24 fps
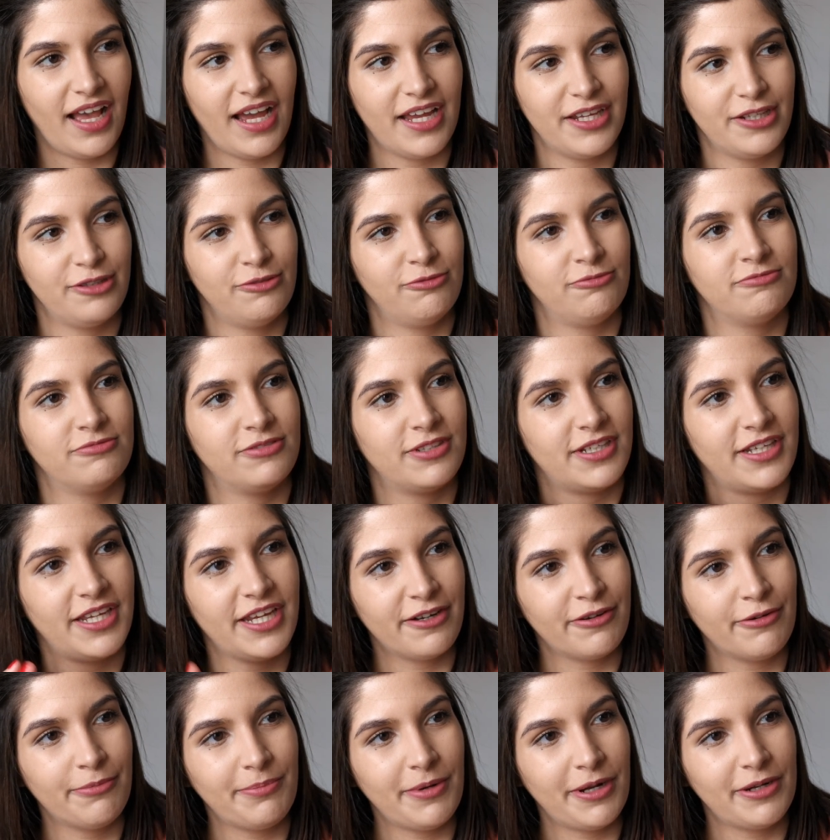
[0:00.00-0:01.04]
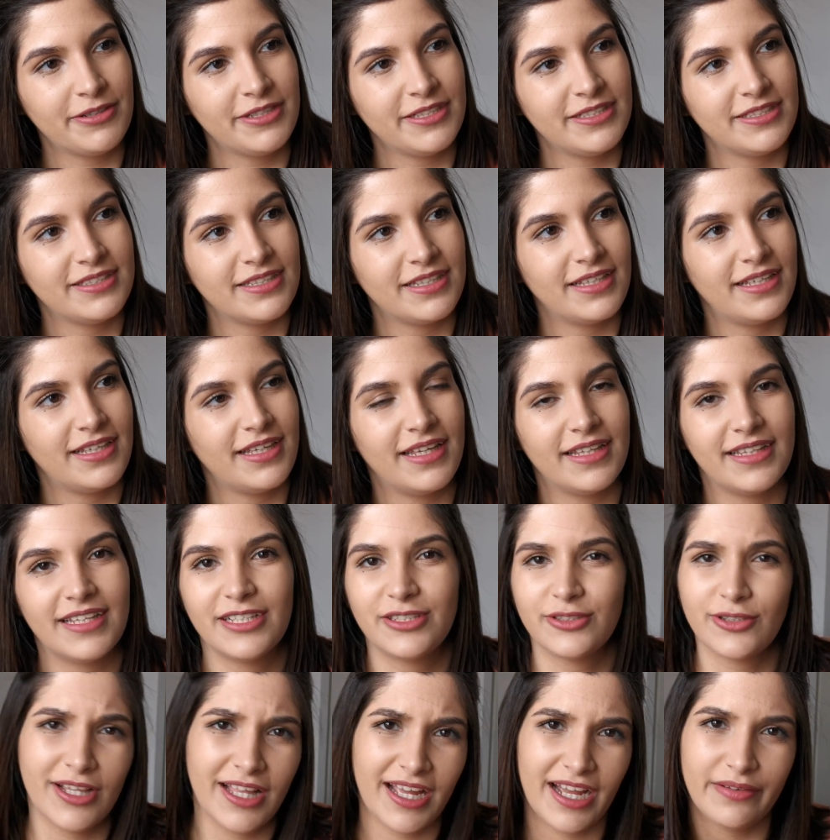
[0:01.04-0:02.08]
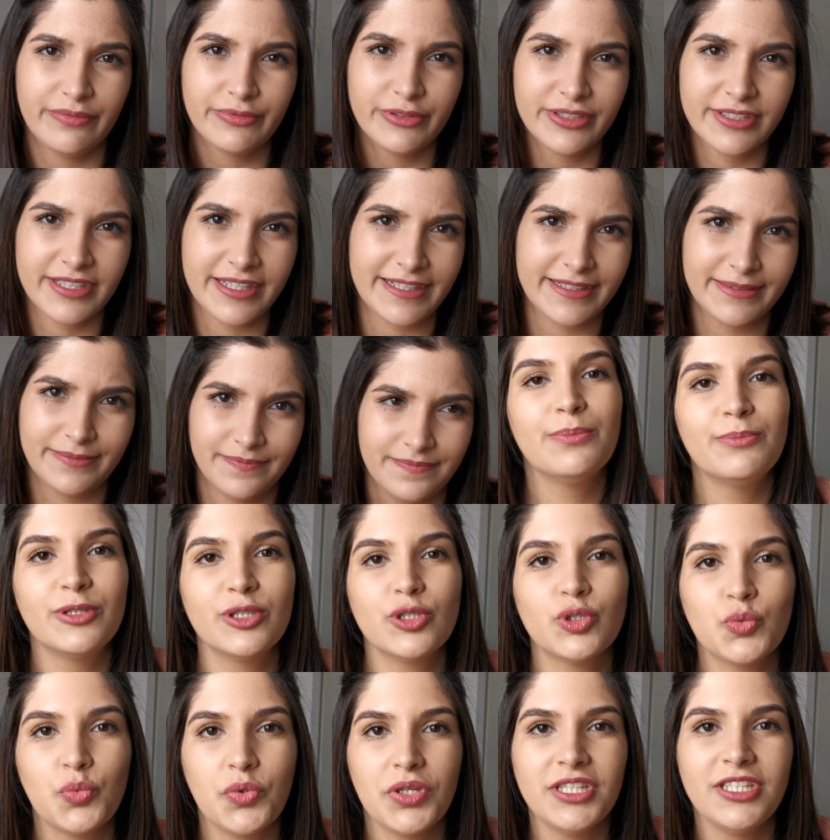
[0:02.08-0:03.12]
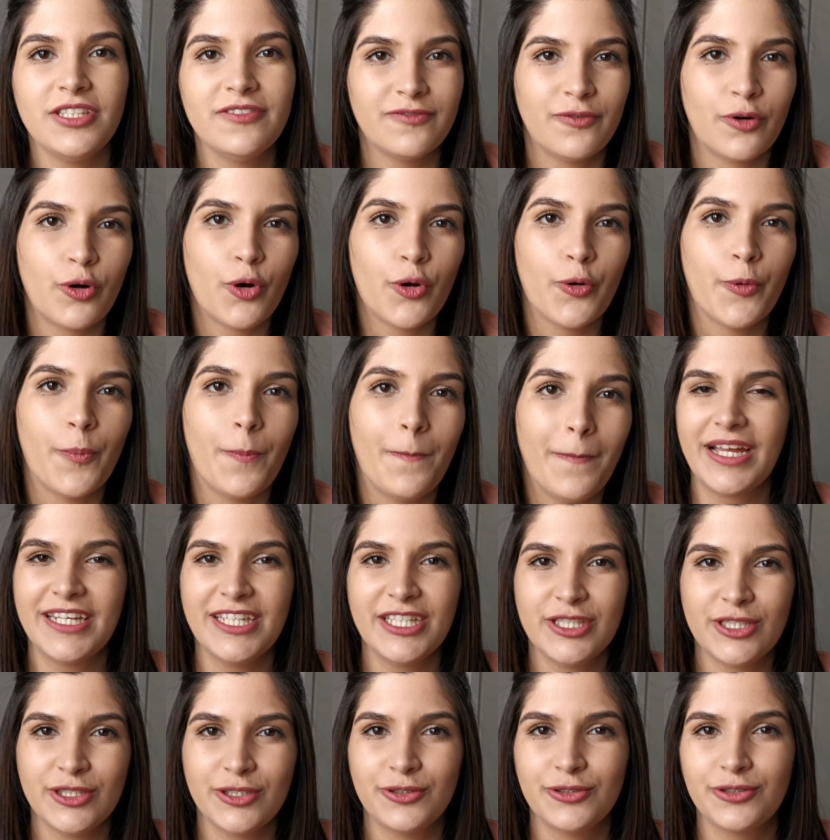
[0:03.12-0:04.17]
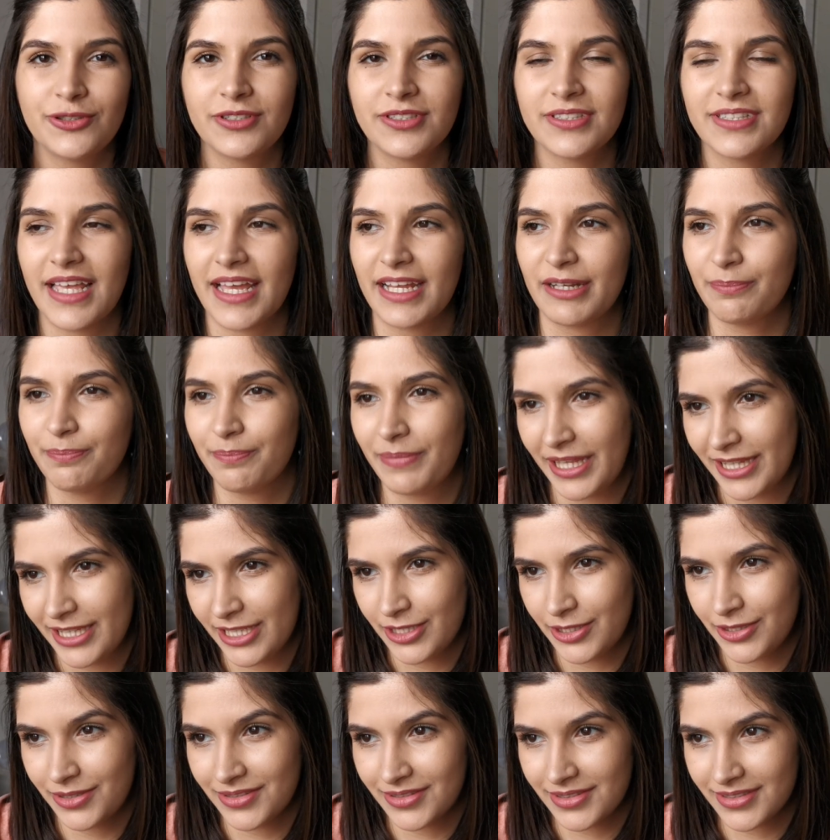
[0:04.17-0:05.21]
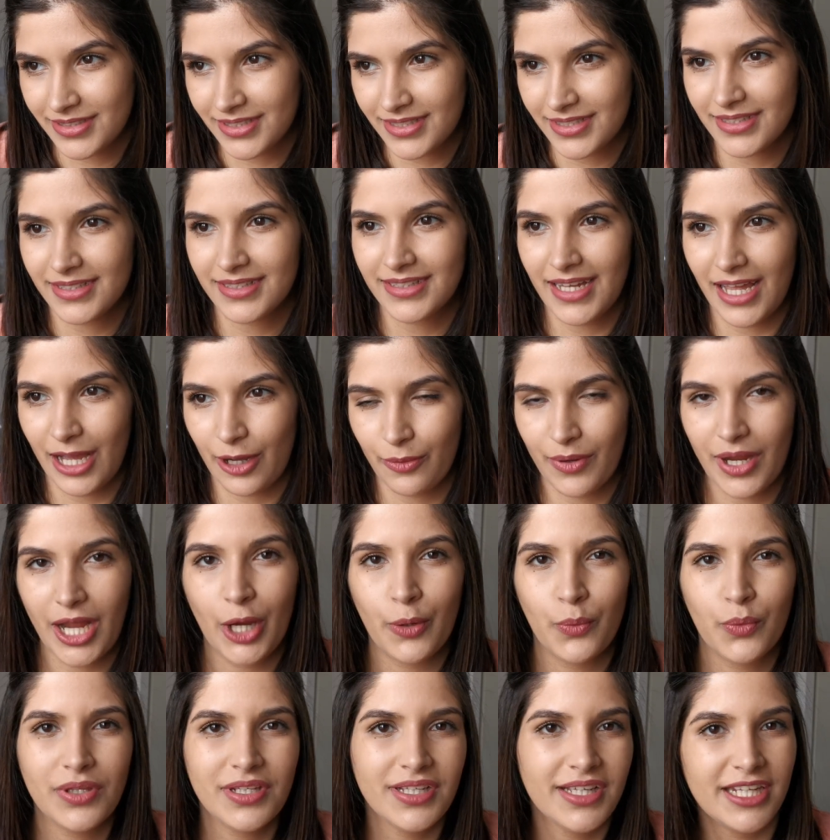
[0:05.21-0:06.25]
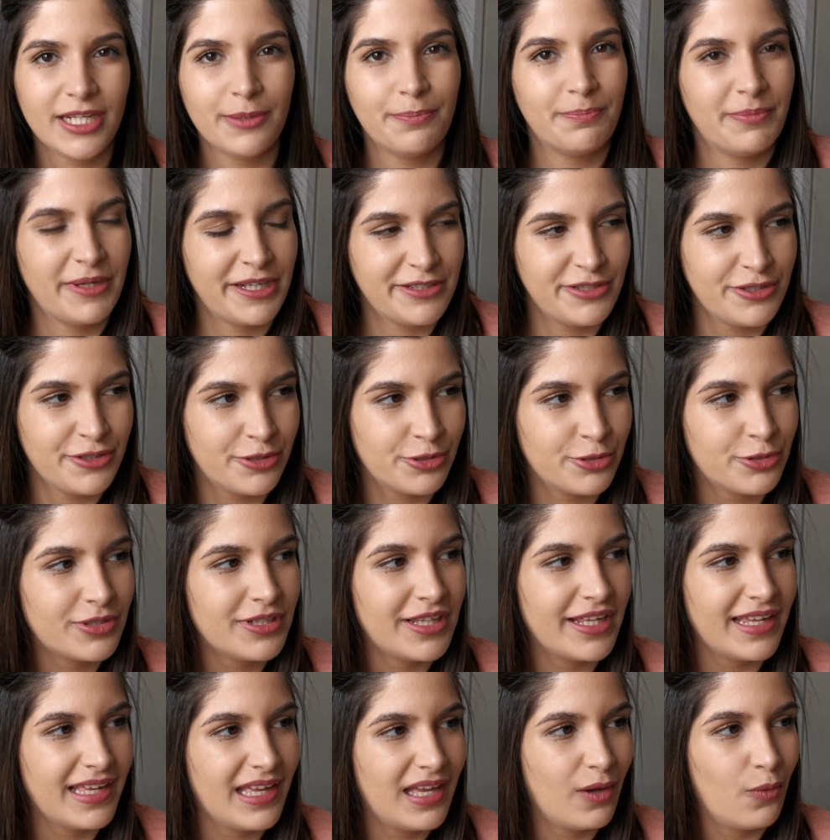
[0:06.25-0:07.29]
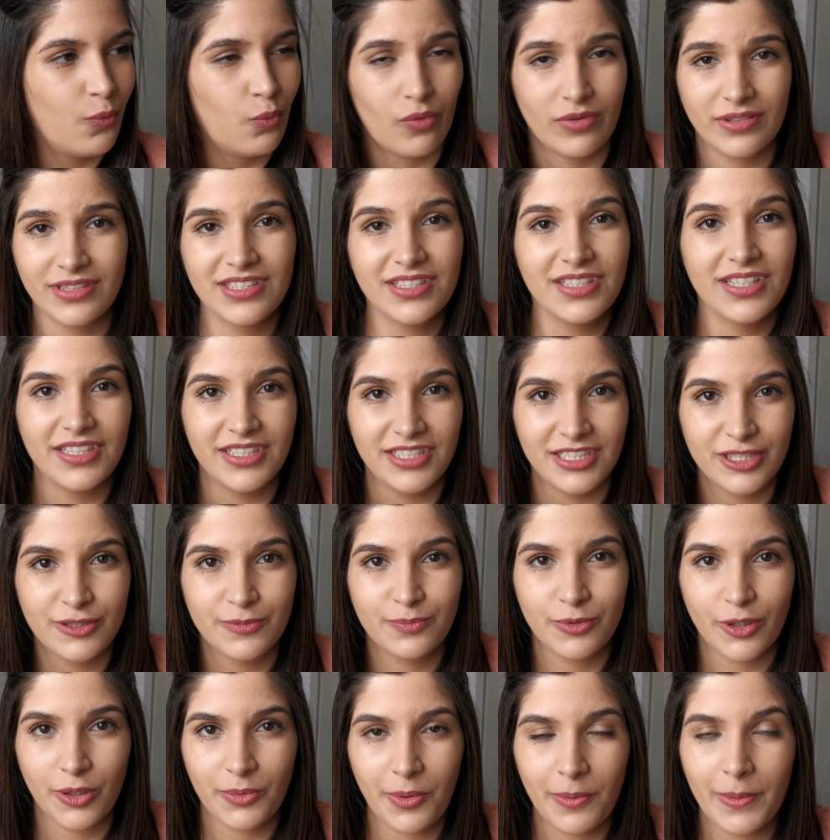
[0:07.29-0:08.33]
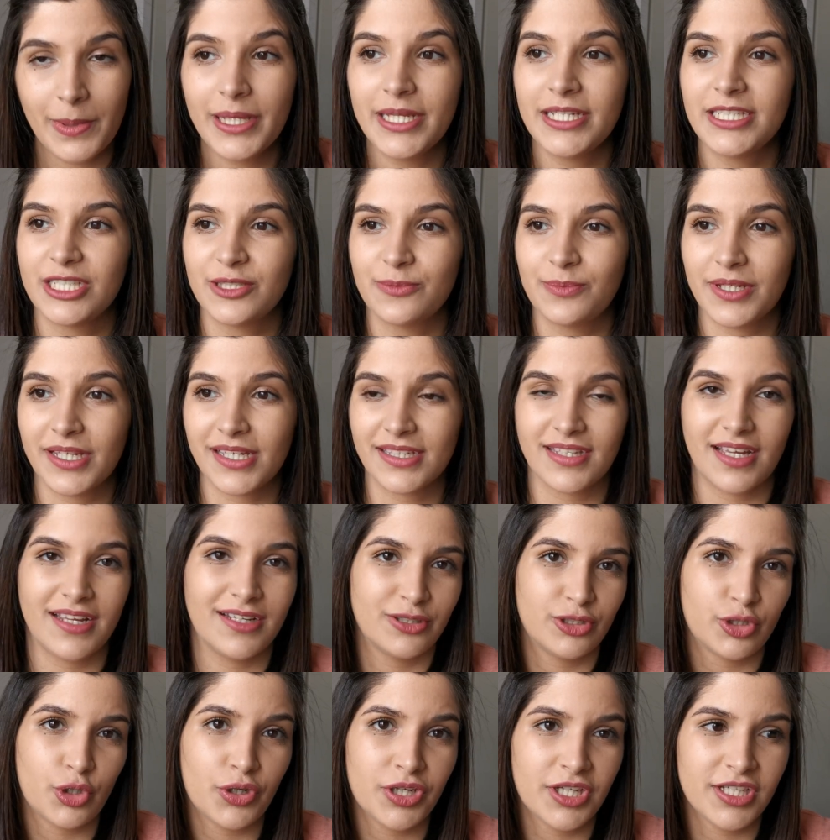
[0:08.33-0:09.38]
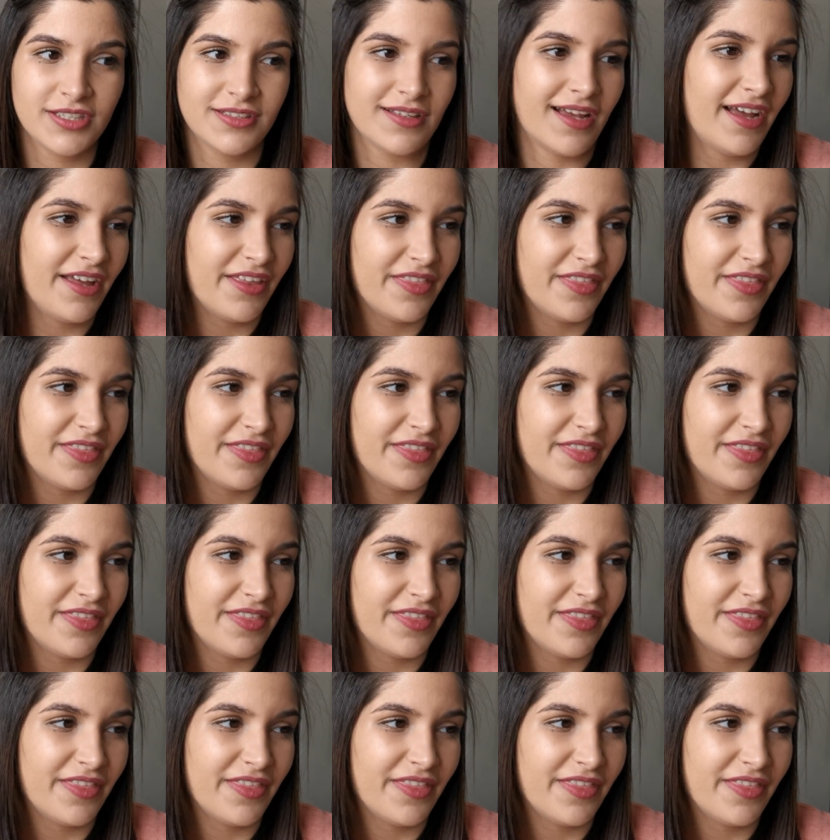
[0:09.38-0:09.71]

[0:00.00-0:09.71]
I don't care about it. And that's all I have to say. Number 24, manicures and pedicures. Now, I will get a pedicure like once a year probably, just because I enjoy it.